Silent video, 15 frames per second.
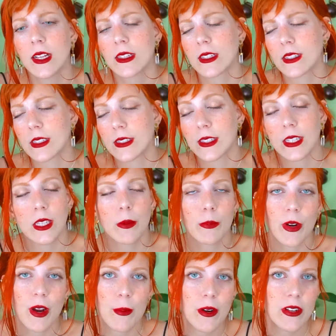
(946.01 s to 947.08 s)
This is seen in
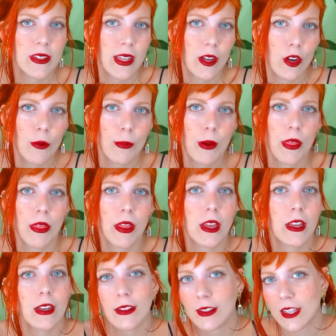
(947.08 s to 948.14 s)
primary psychopathy
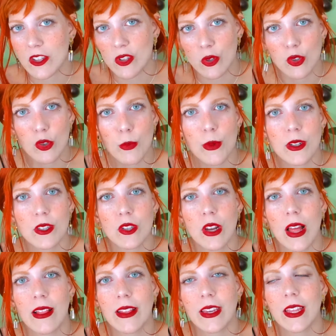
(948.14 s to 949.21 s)
and antisocial
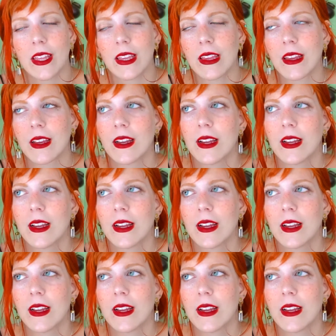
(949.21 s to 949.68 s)
personality.